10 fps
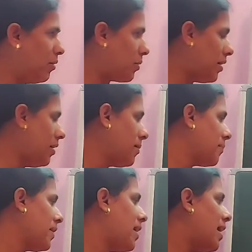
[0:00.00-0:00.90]
Okay,
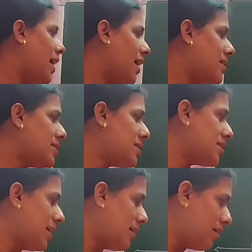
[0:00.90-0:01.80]
as
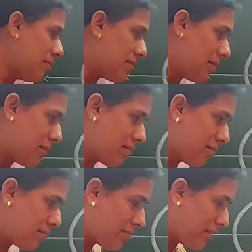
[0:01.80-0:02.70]
the